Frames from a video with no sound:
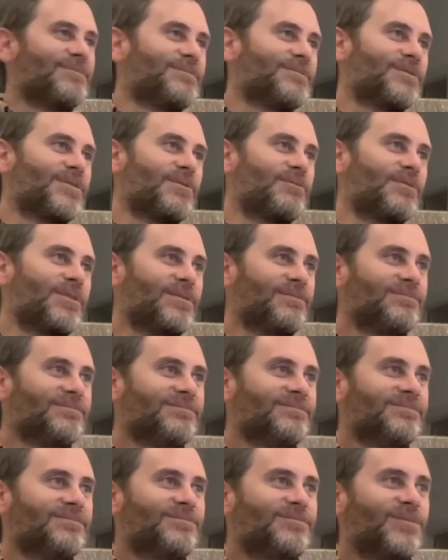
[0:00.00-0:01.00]
so we're
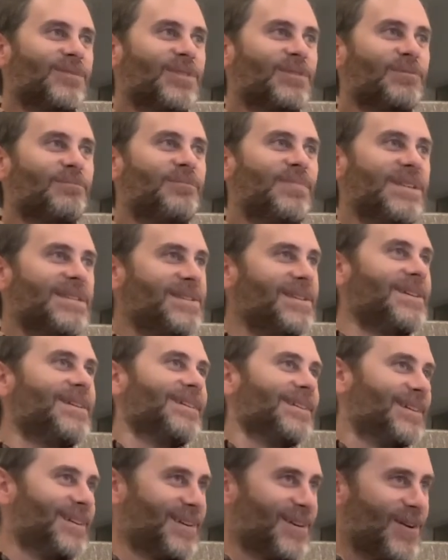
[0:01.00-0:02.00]

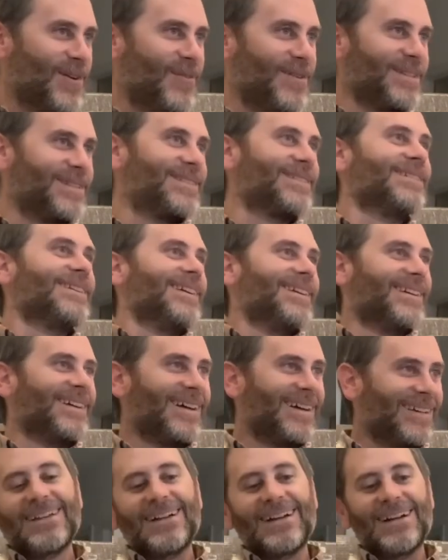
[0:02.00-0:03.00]
busy always.
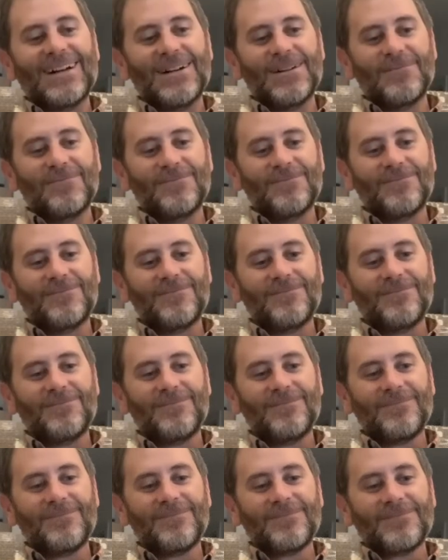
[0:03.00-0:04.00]
But
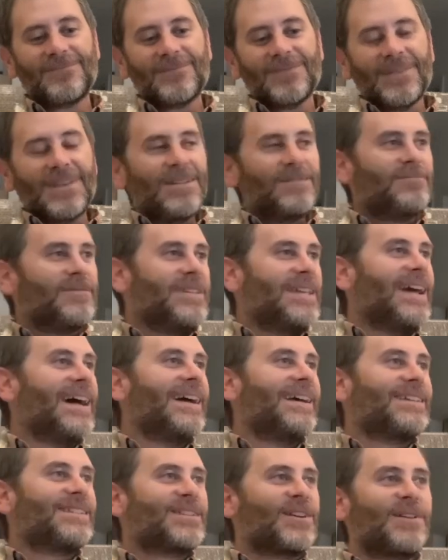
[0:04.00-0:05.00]

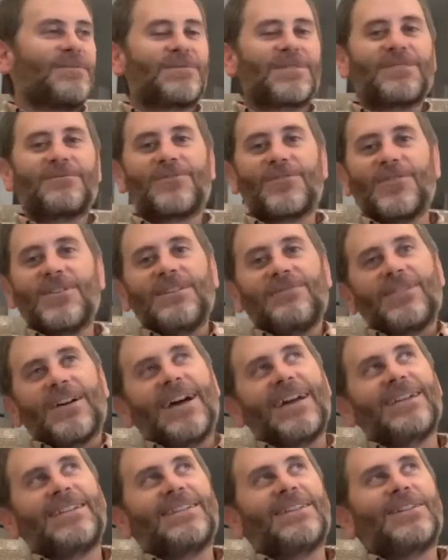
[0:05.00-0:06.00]
yeah, in terms of grief, I